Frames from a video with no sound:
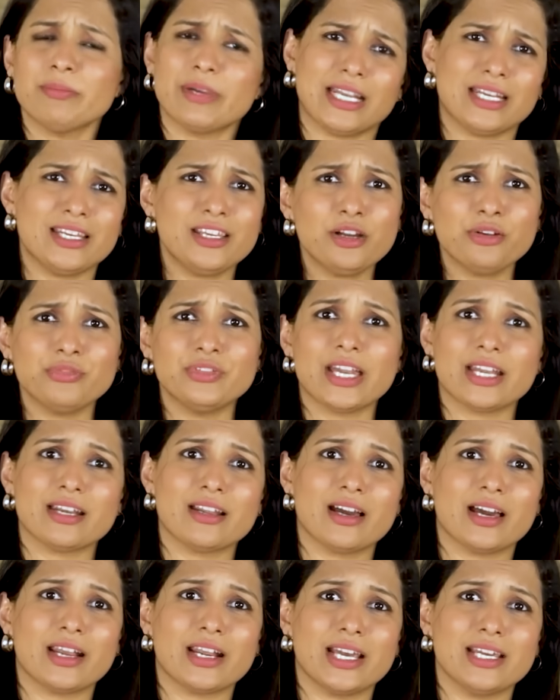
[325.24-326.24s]
many of the
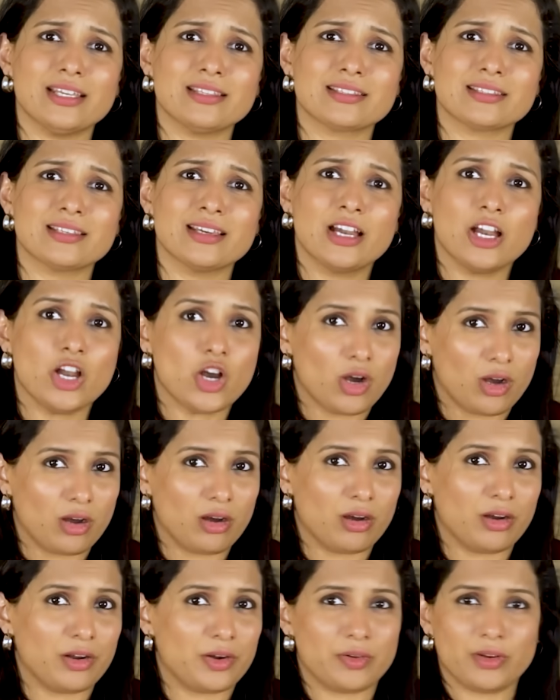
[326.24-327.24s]
NRIs
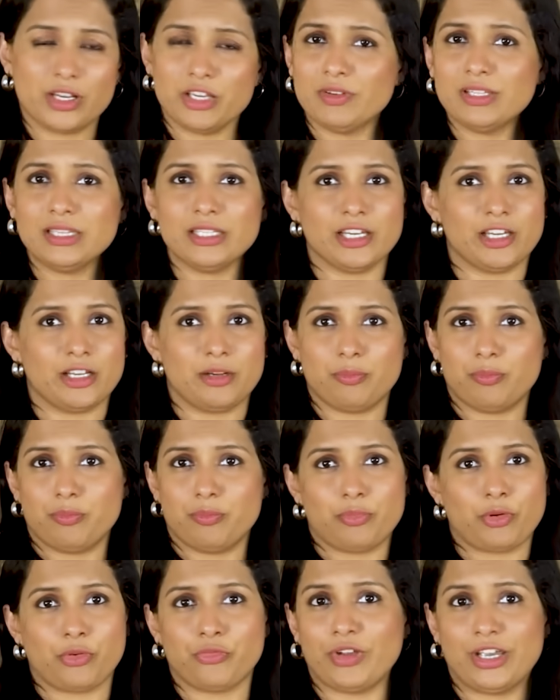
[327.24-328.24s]
or even their
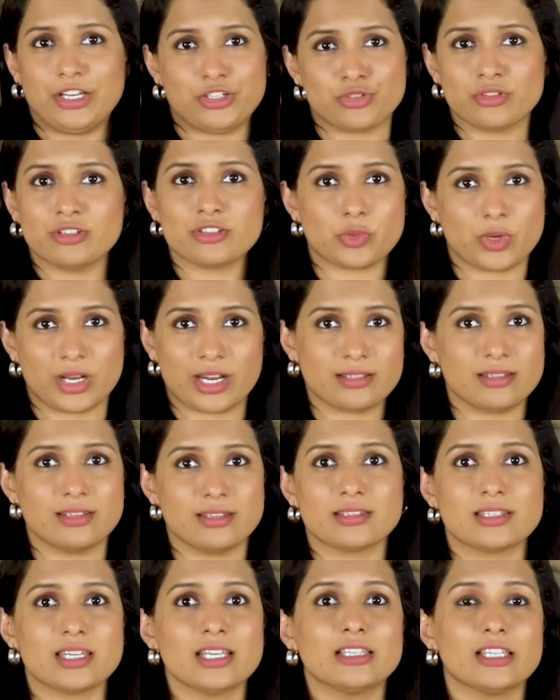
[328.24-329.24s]
professionals who are
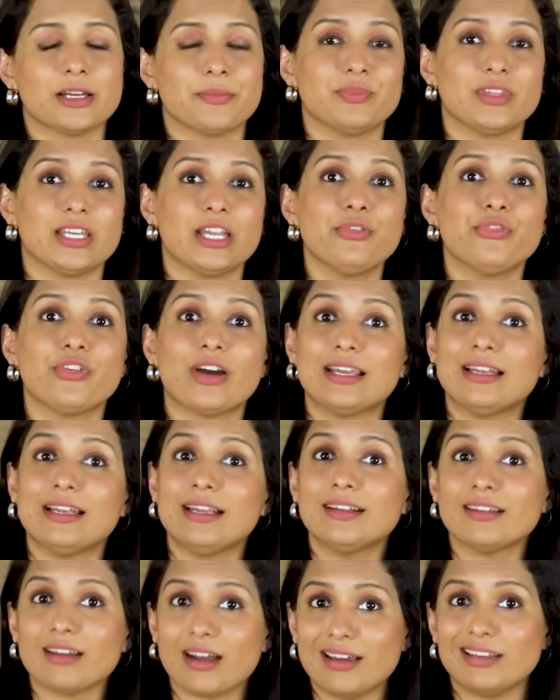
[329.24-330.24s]
assisting them, they file
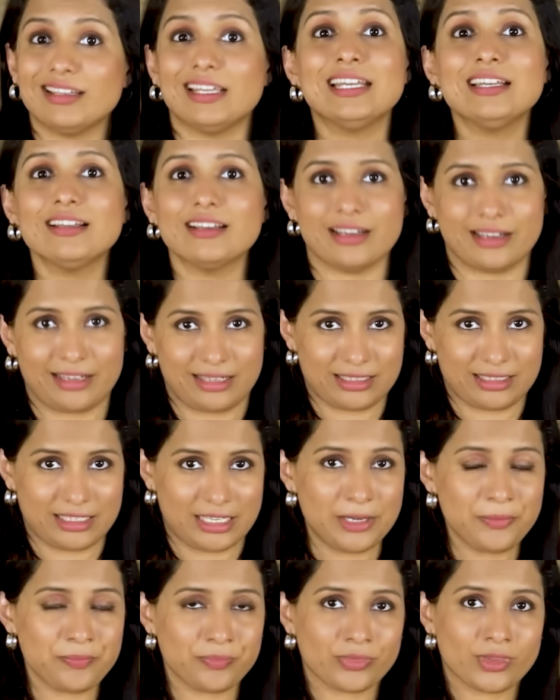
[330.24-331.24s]
it
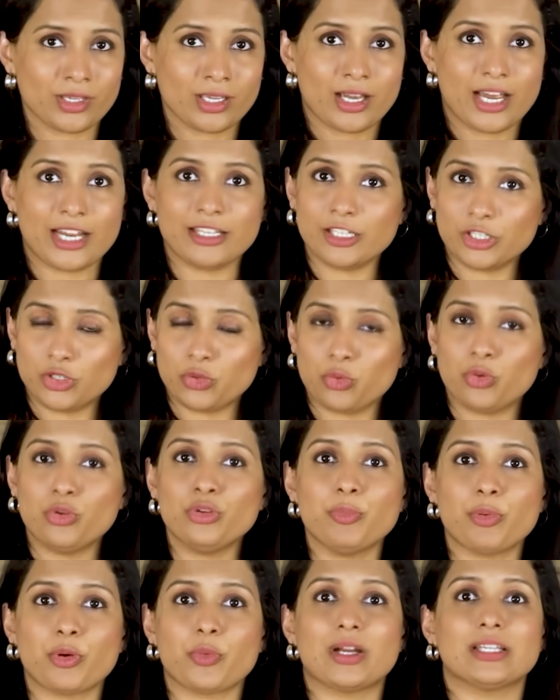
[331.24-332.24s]
incorrectly and they
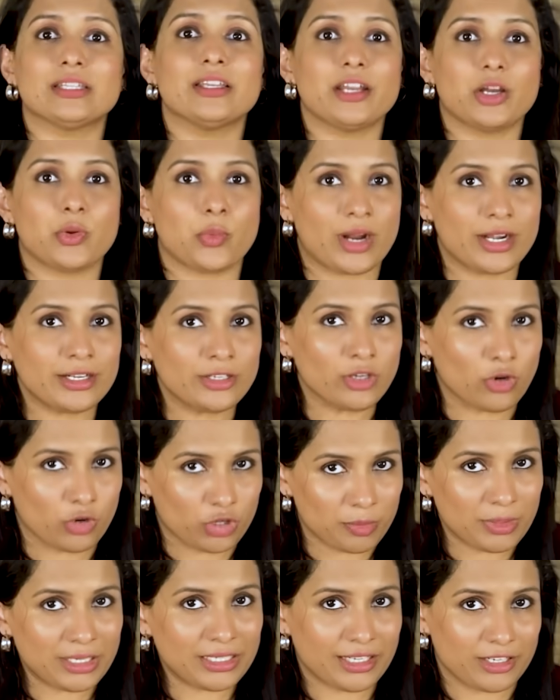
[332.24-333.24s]
don't provide the required
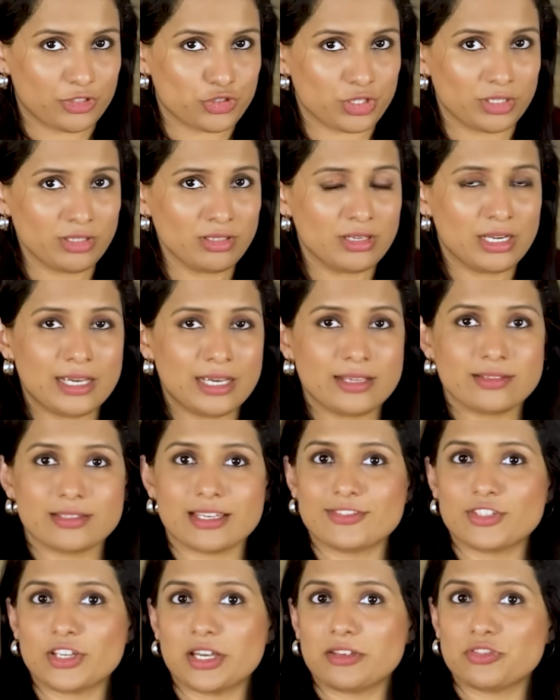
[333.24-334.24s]
documentation
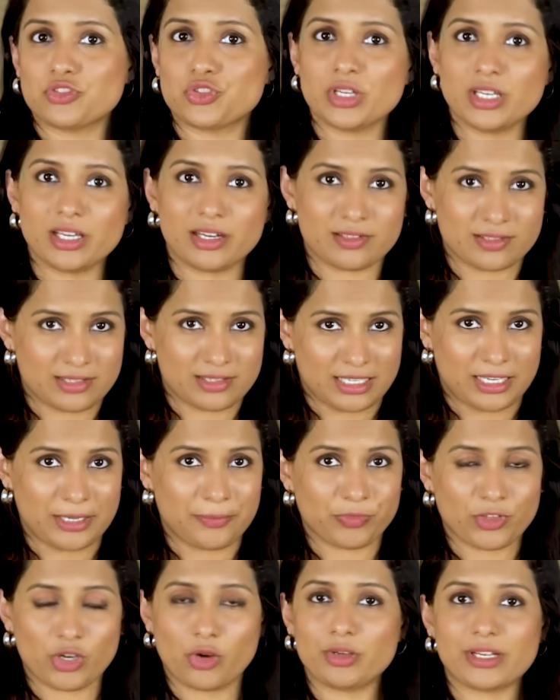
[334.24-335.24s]
such as TRC
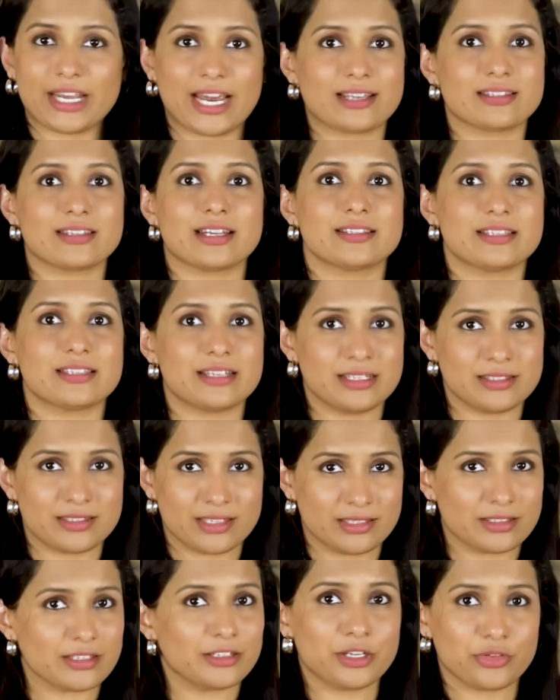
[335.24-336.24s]
or tax
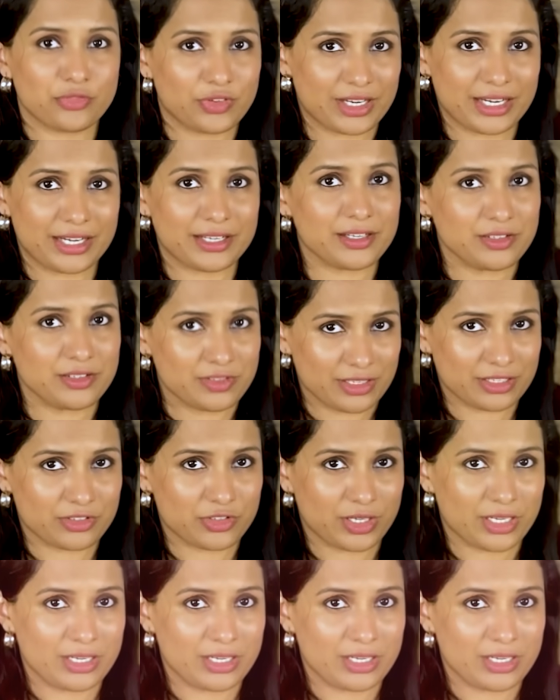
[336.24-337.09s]
residency certificate, etc.